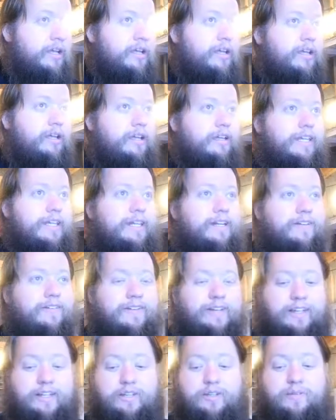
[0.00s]
You know,
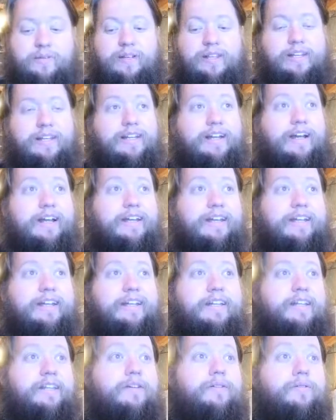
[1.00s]
he's really not
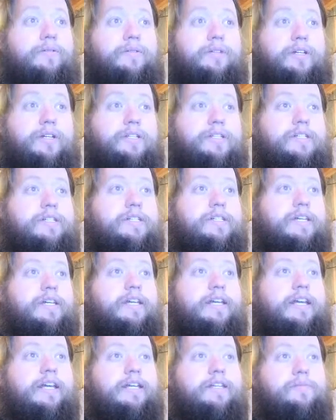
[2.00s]
into the whole justice thing.
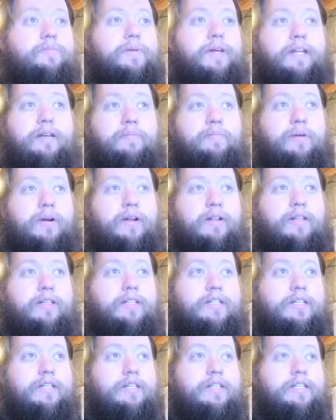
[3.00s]
He's been in
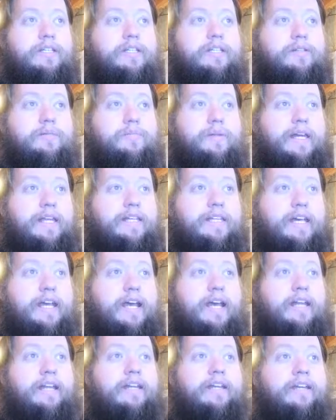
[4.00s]
politics. He's a
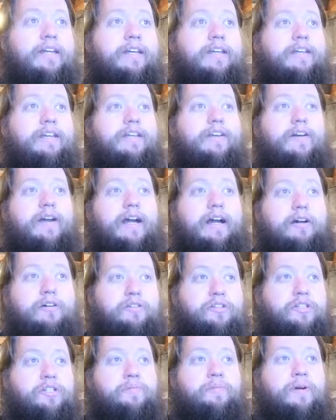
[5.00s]
mentat. Your
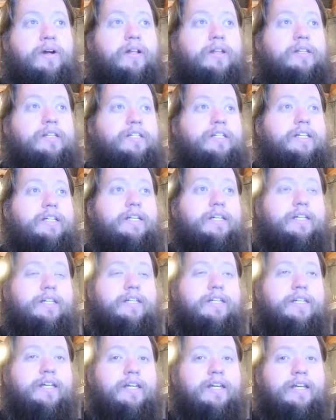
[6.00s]
house is
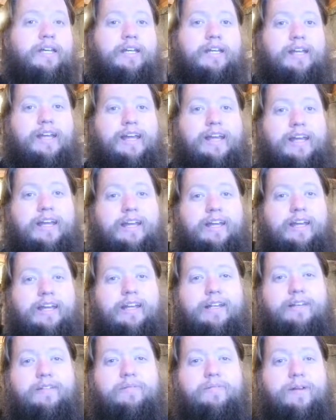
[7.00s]
politics.
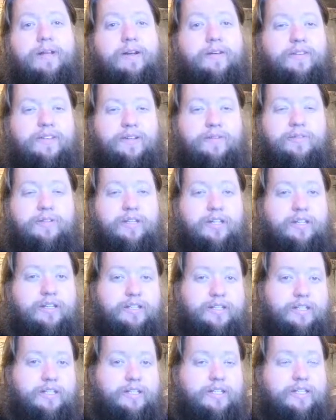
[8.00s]
And we all know
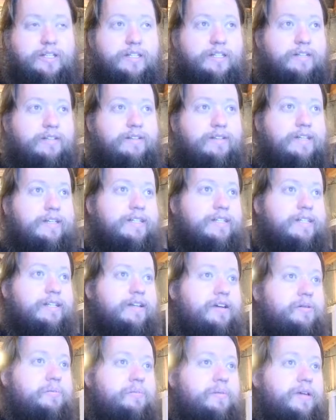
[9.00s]
justice isn't
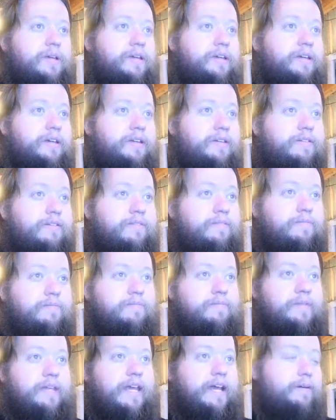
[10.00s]
a big,
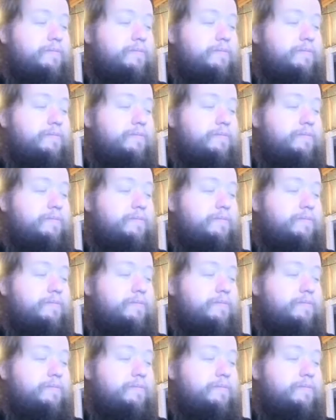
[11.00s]
yeah.